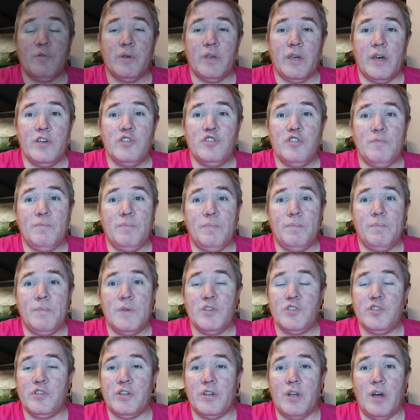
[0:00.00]
in case you
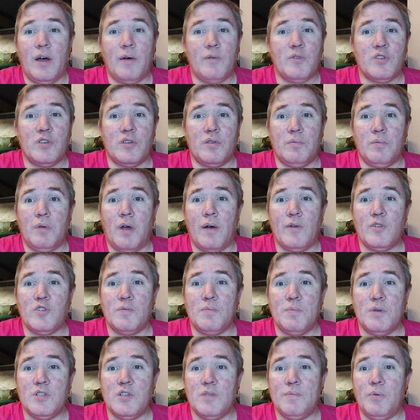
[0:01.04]
missed it, I was a
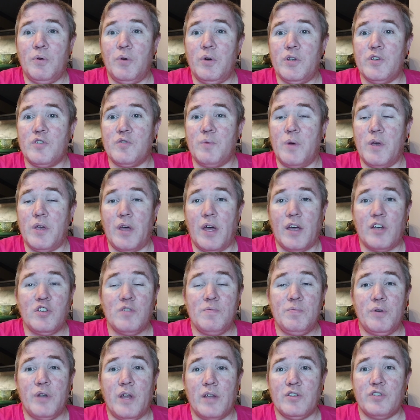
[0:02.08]
busy boy this week. I
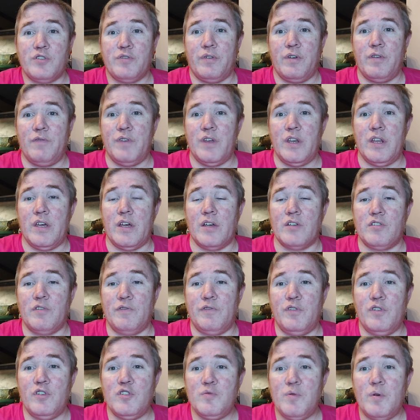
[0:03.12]
actually put out 3 videos. The
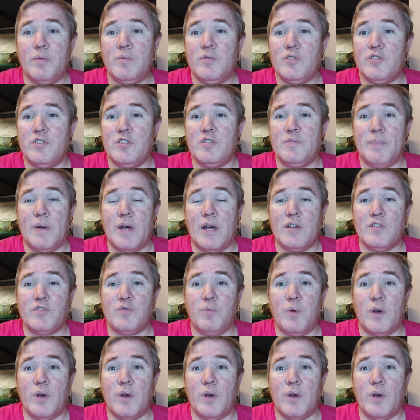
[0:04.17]
first one was this past